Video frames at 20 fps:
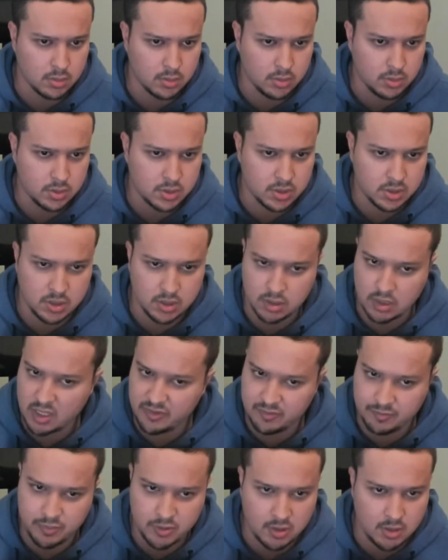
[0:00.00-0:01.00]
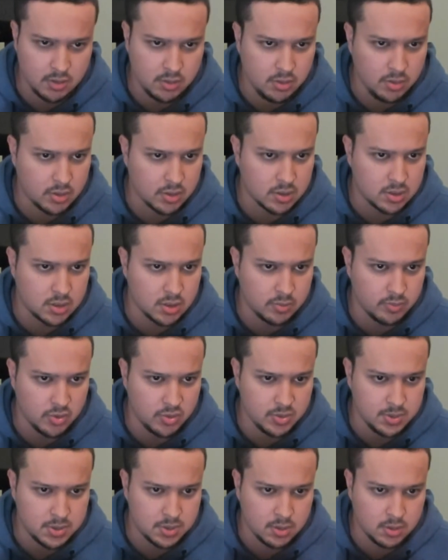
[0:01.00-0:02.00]
Still have a pawn. You can still
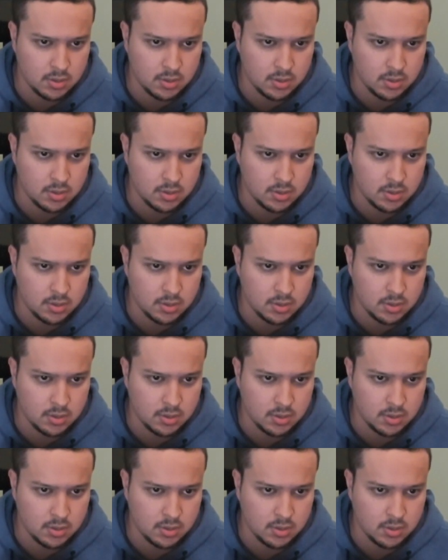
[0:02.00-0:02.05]
move.